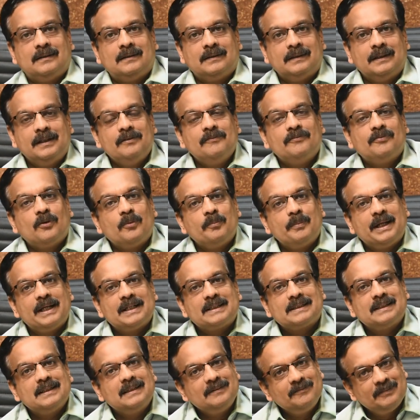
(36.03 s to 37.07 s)

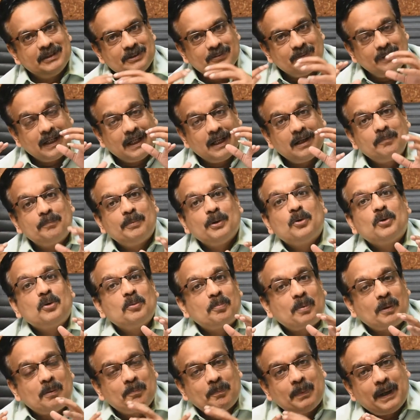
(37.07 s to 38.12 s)
information which will help you to
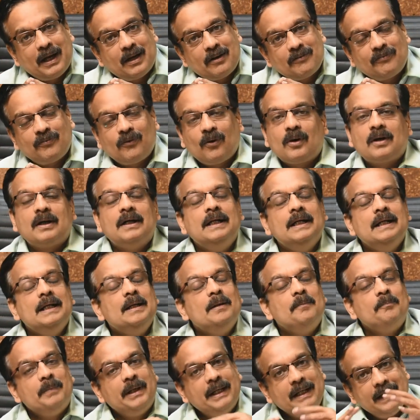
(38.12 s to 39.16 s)
prepare for
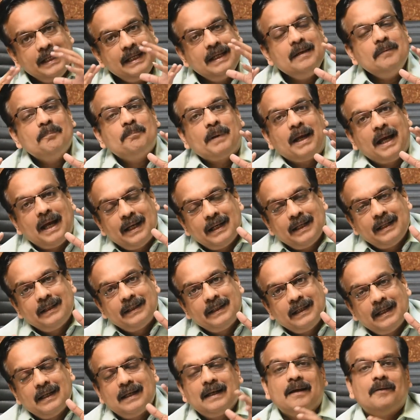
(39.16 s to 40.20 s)
many
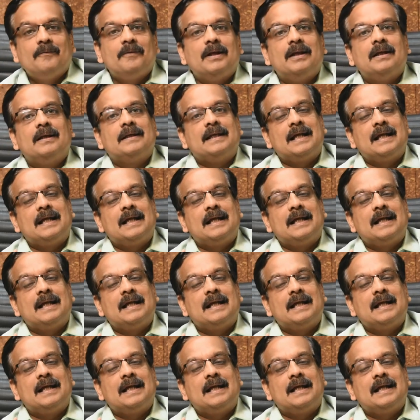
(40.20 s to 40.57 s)
pan-Indian level,